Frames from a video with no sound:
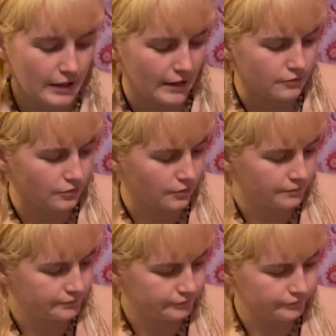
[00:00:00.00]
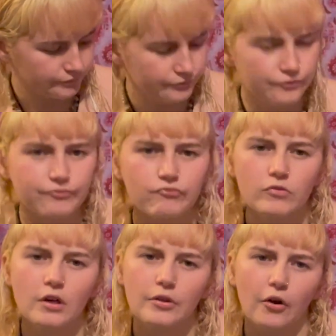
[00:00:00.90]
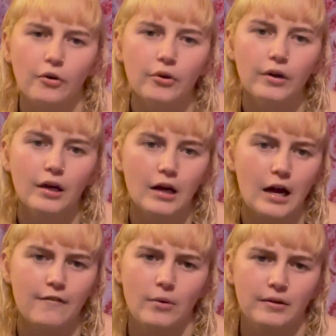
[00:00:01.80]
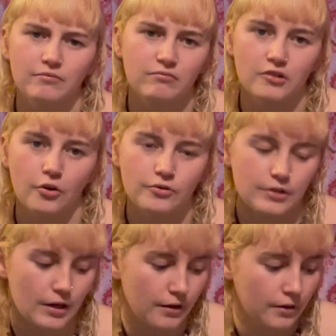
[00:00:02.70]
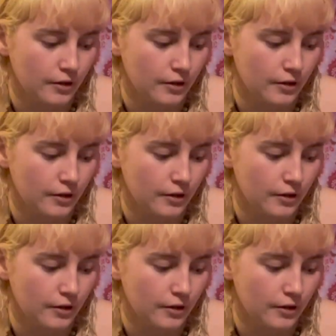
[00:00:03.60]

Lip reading: natural though. everyone goes there.